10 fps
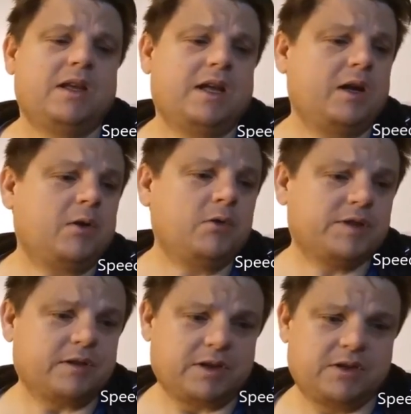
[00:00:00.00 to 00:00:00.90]

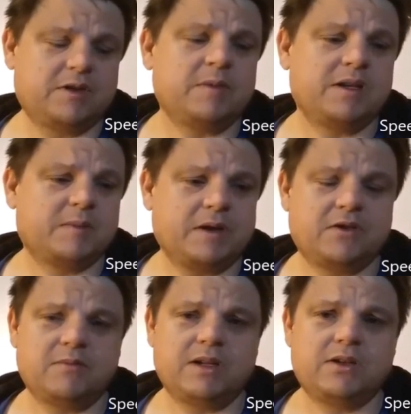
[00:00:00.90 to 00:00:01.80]
Also, I should make
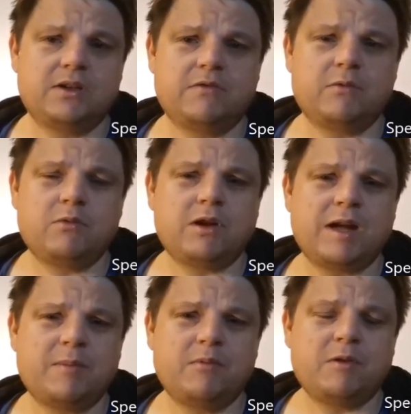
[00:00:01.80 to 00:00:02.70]
special mention of what
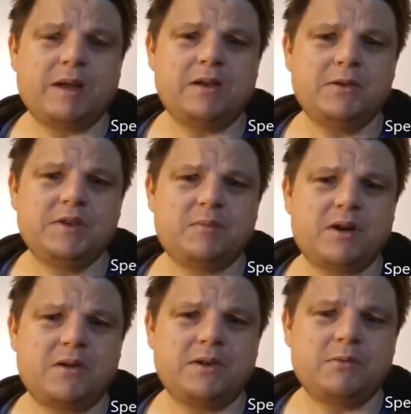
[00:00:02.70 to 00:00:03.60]
happened. What about Lucy
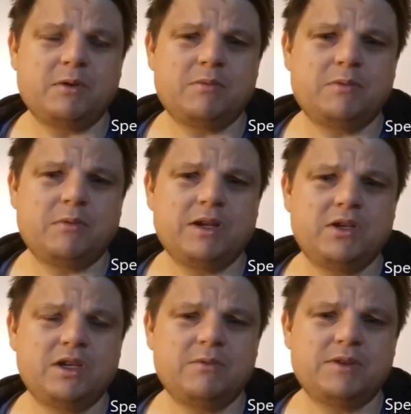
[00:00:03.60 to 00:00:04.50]
Brown and what the way
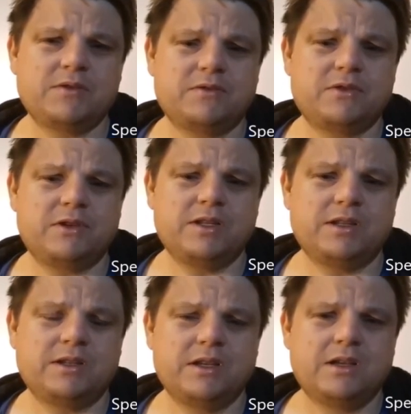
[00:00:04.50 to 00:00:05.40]
she was sort of
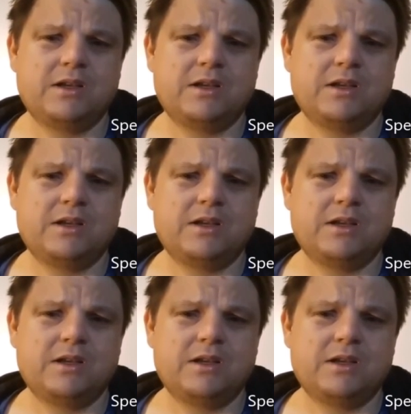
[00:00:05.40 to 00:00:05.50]
treated?